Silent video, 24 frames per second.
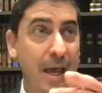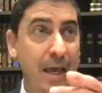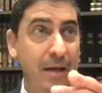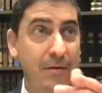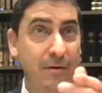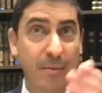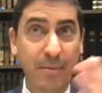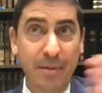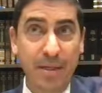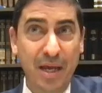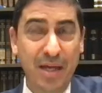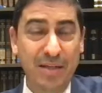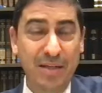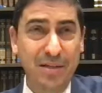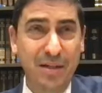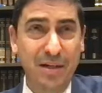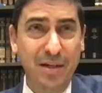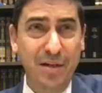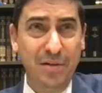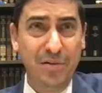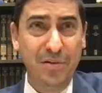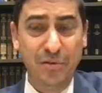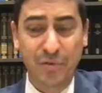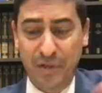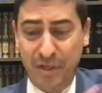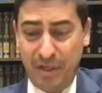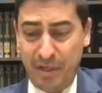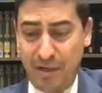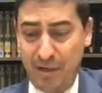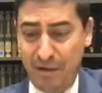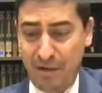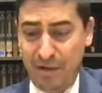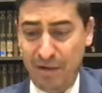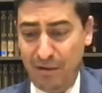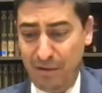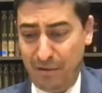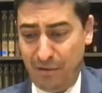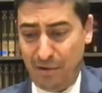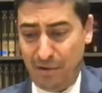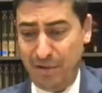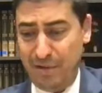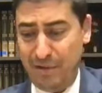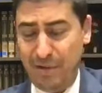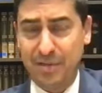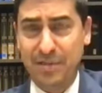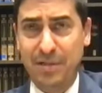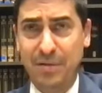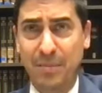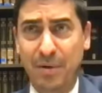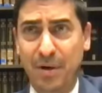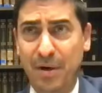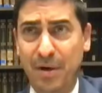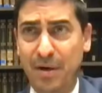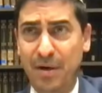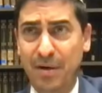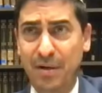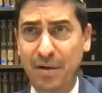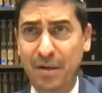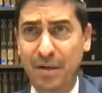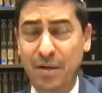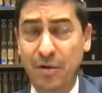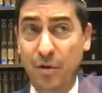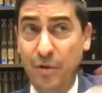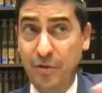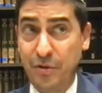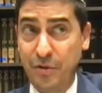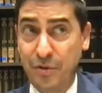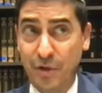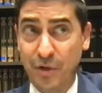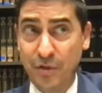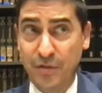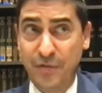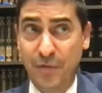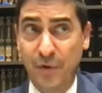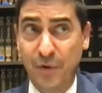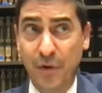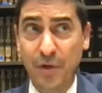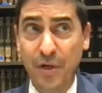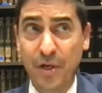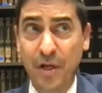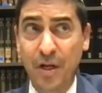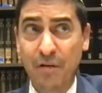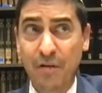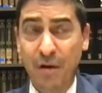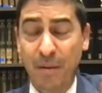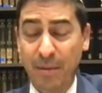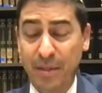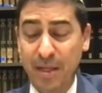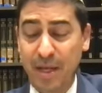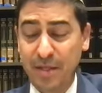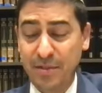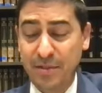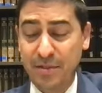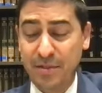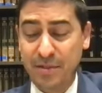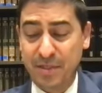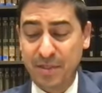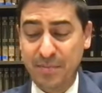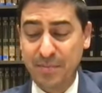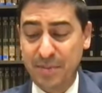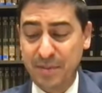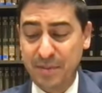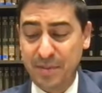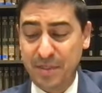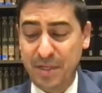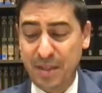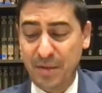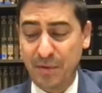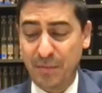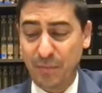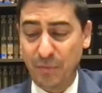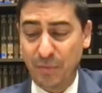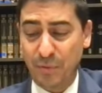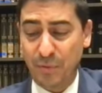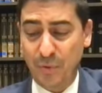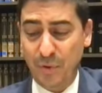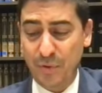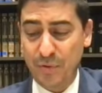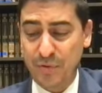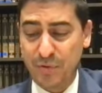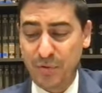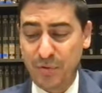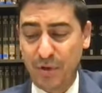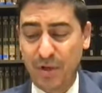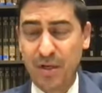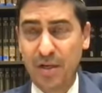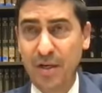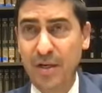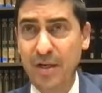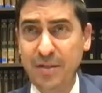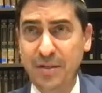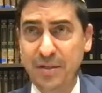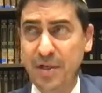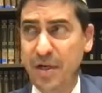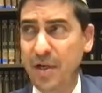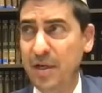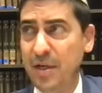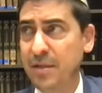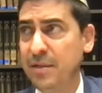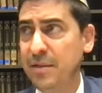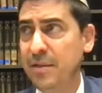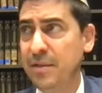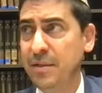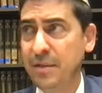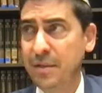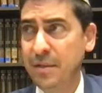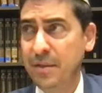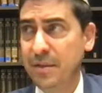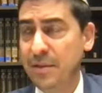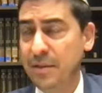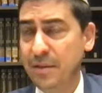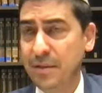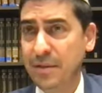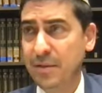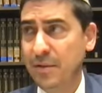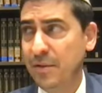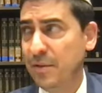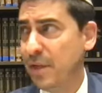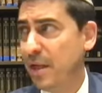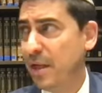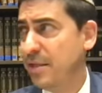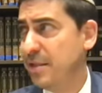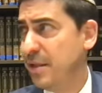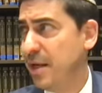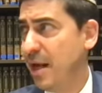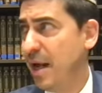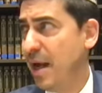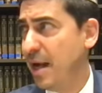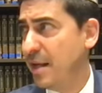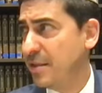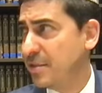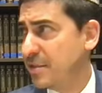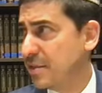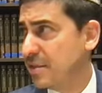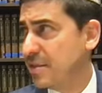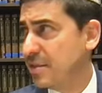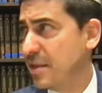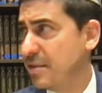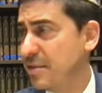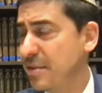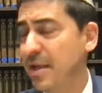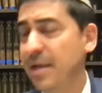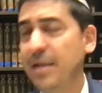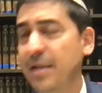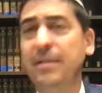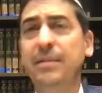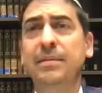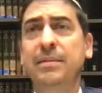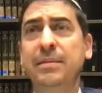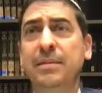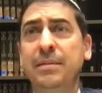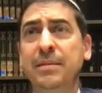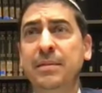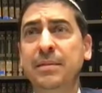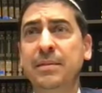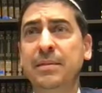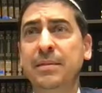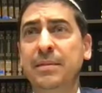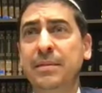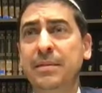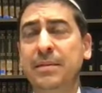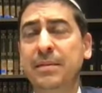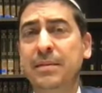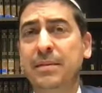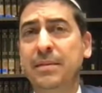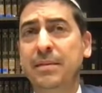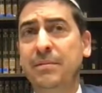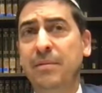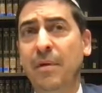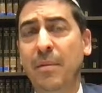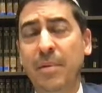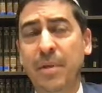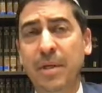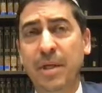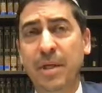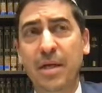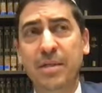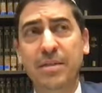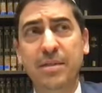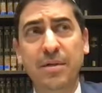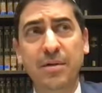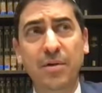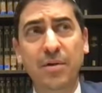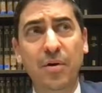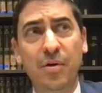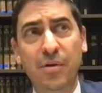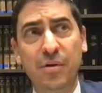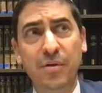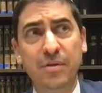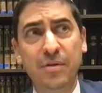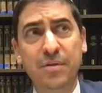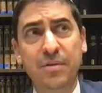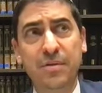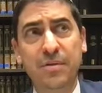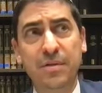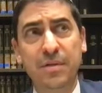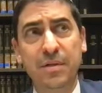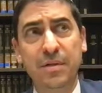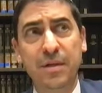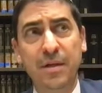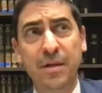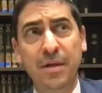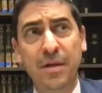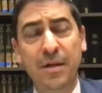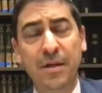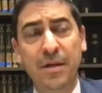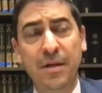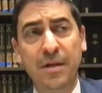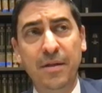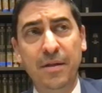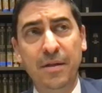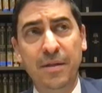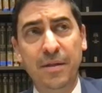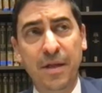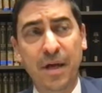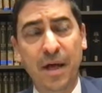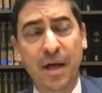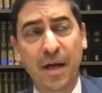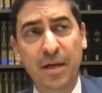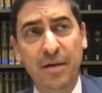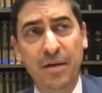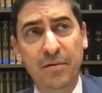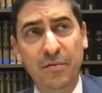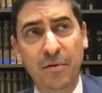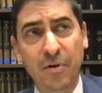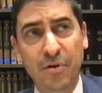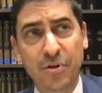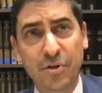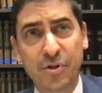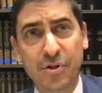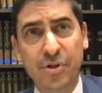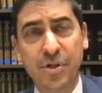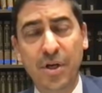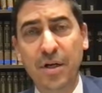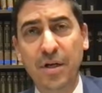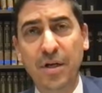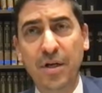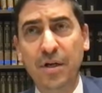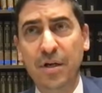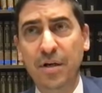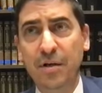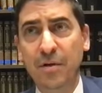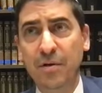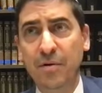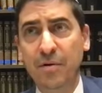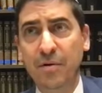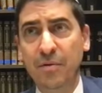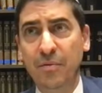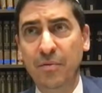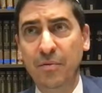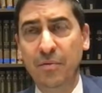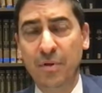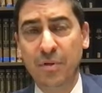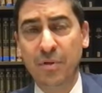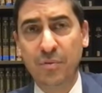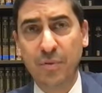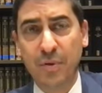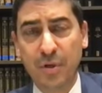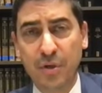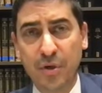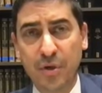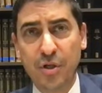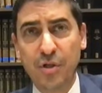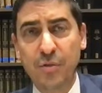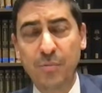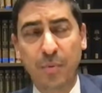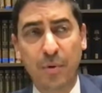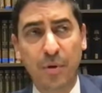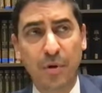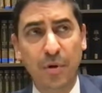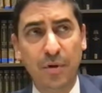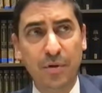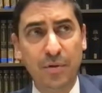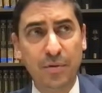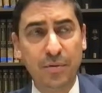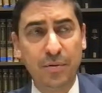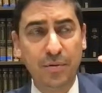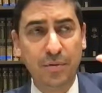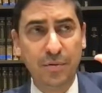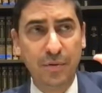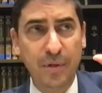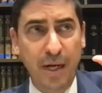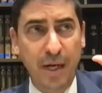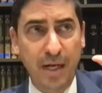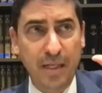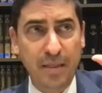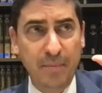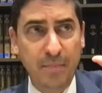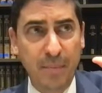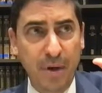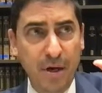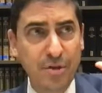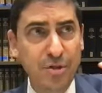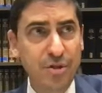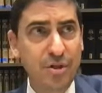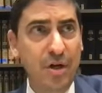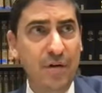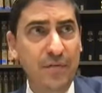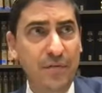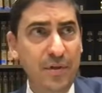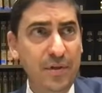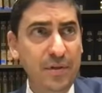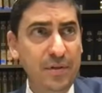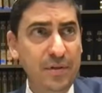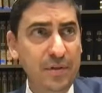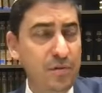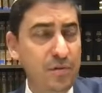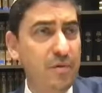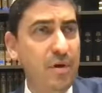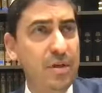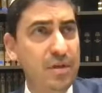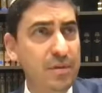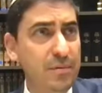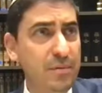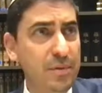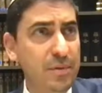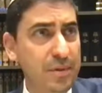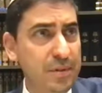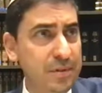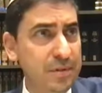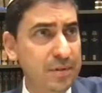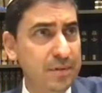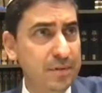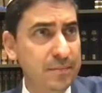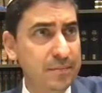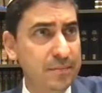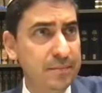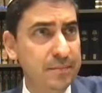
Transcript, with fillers: and Rabbi Eliezer, who here, according to this Gemara, according to Tosfot, Rabbi Eliezer seems to say the world was created in Nissan. Hold on to your hats, as they say. Rabbi Yezer holds that Rosh Hashanah was when a Kodesh Baruch Hu had the machshava to create the world,